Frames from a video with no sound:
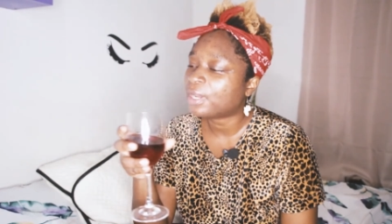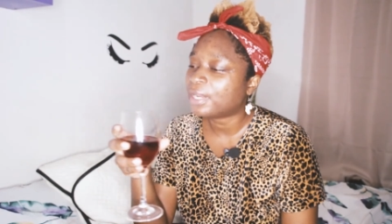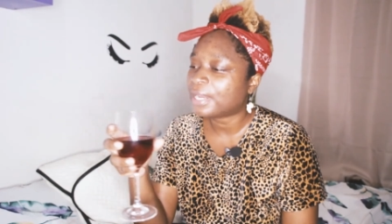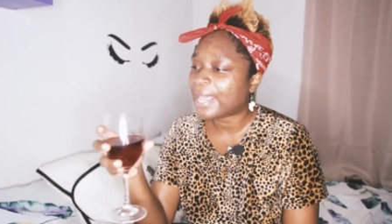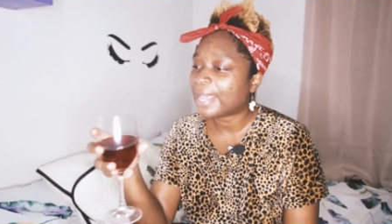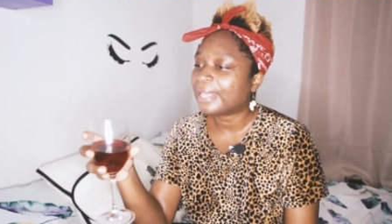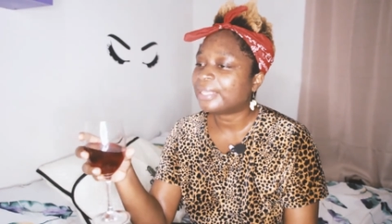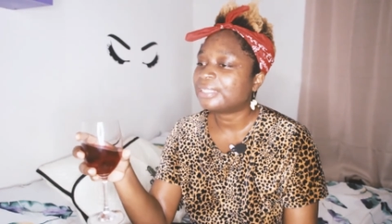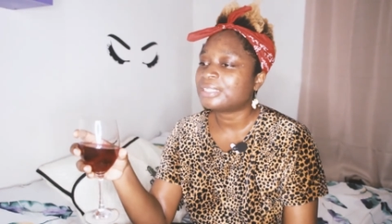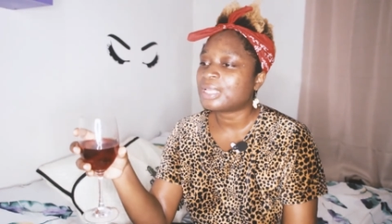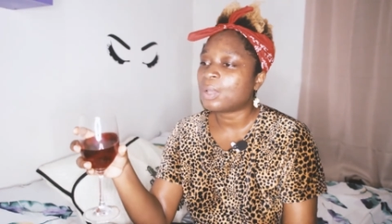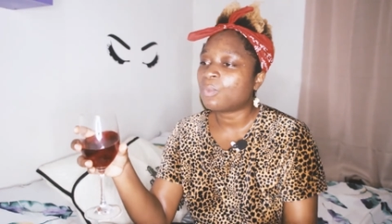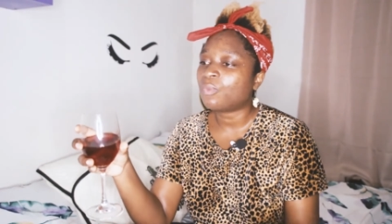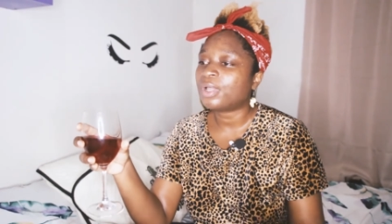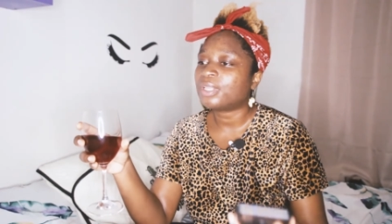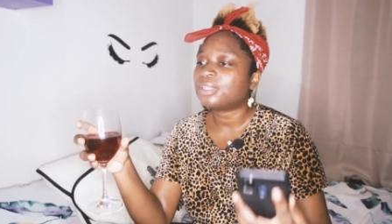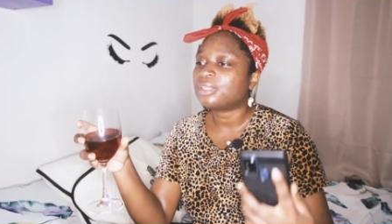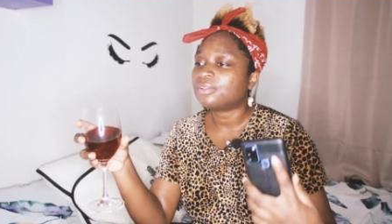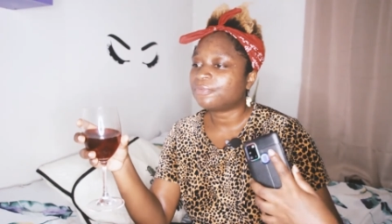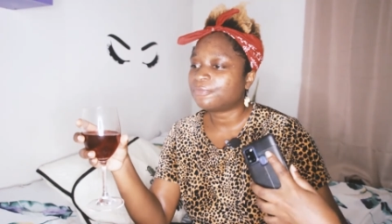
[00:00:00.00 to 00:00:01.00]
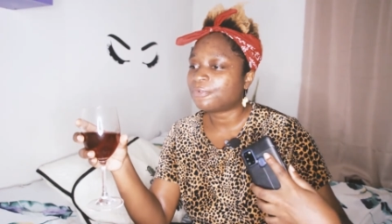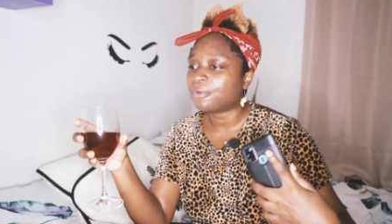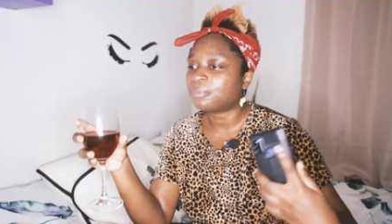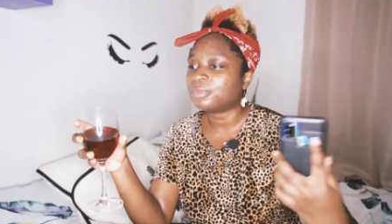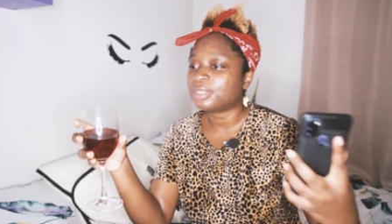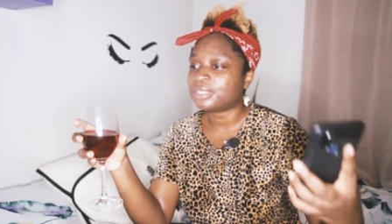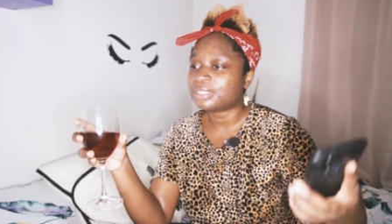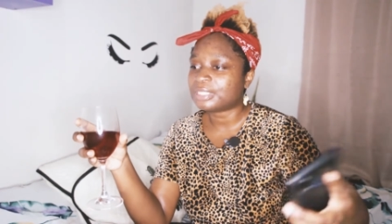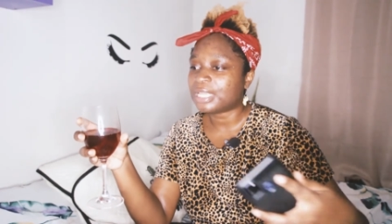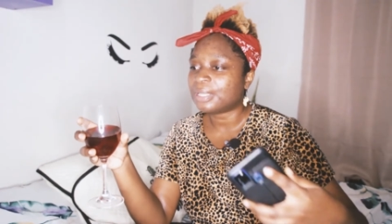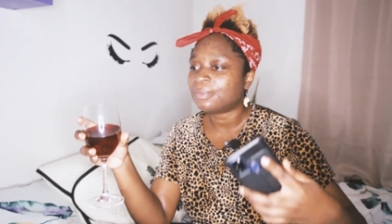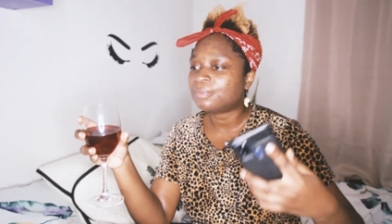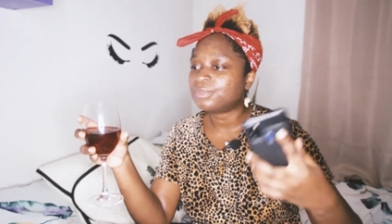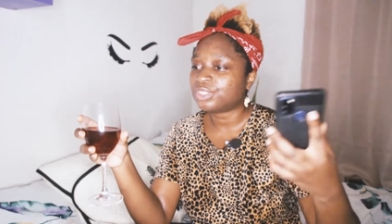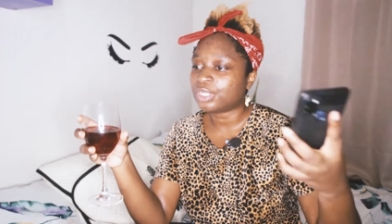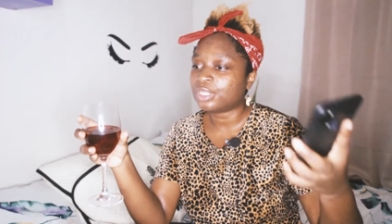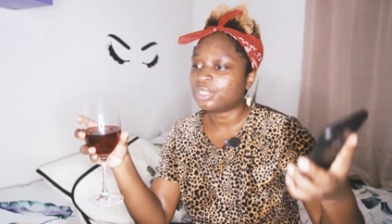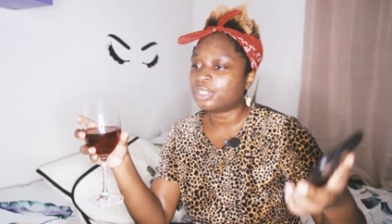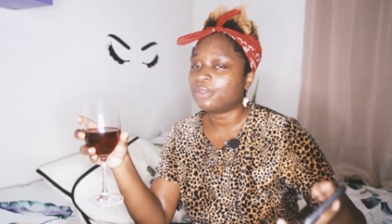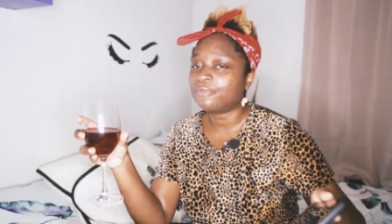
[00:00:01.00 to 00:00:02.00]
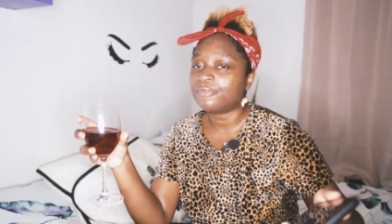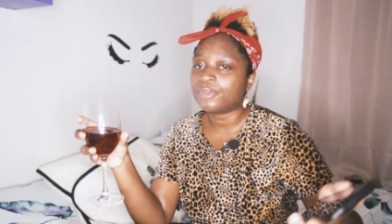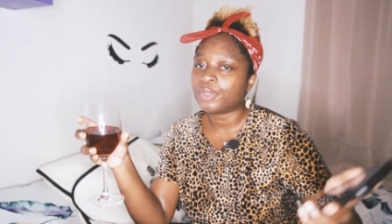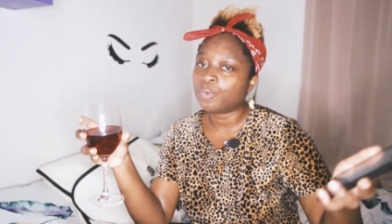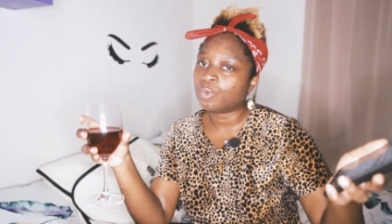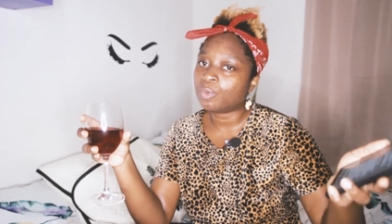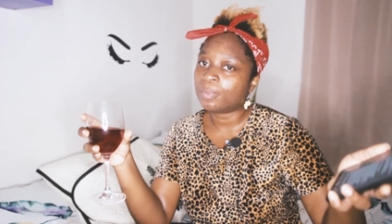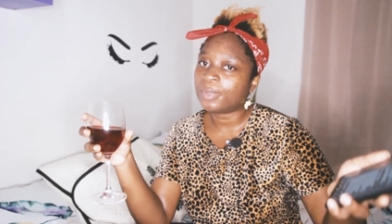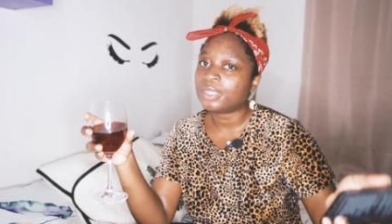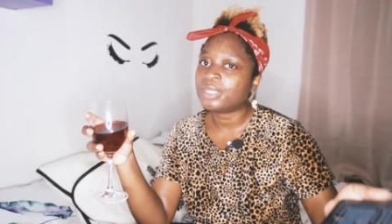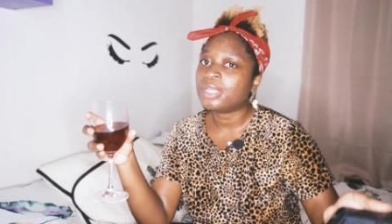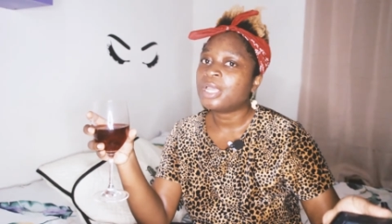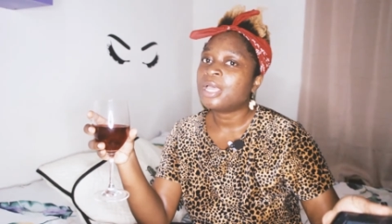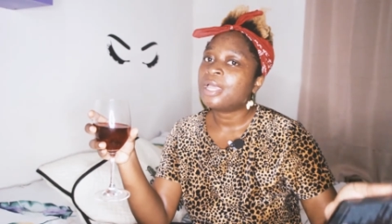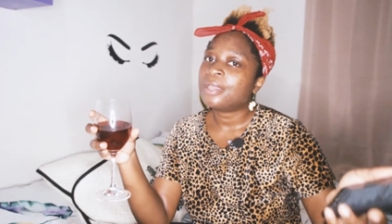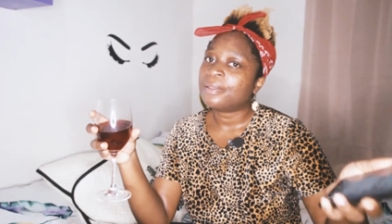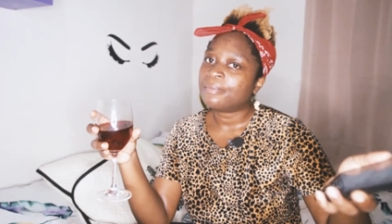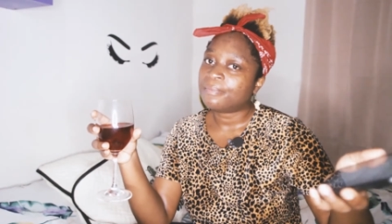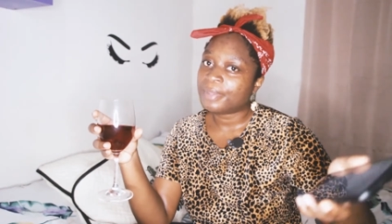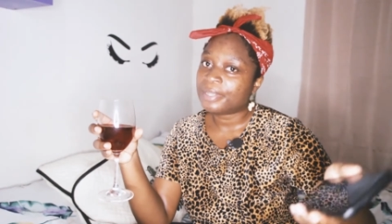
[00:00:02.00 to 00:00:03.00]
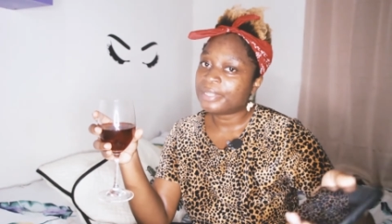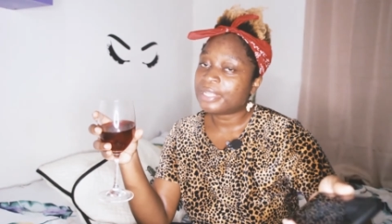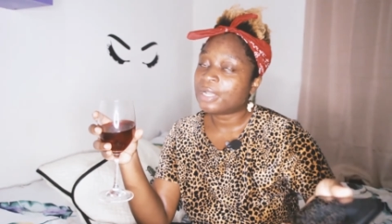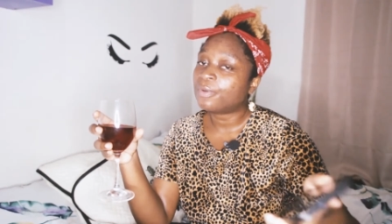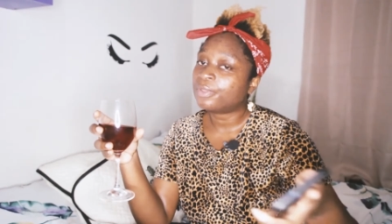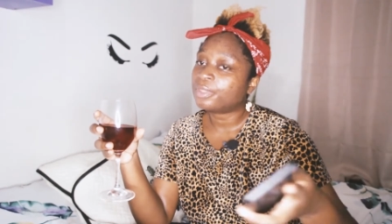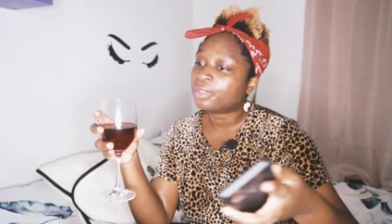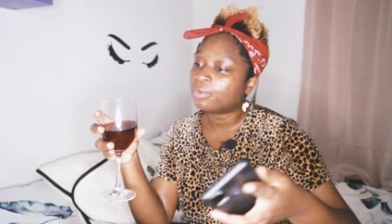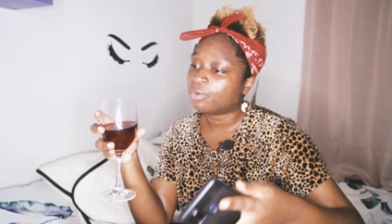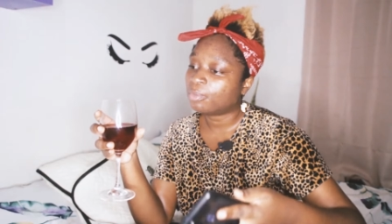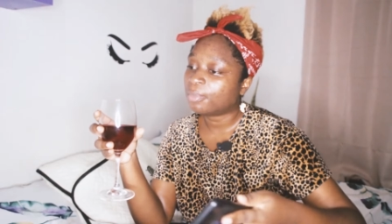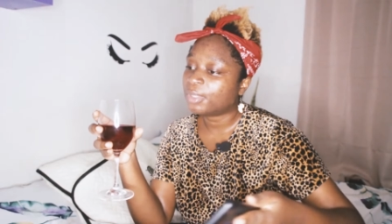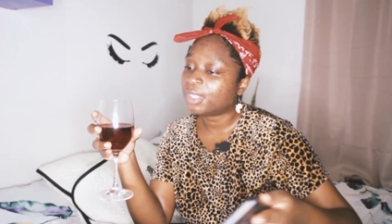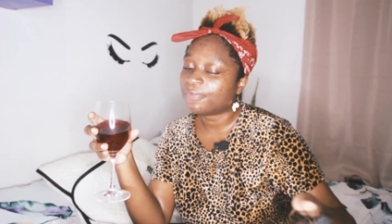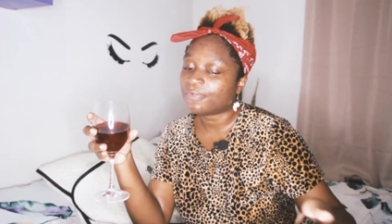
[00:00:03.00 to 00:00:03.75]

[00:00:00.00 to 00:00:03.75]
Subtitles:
Like someone from the same gender. If you're a woman, made out with a woman.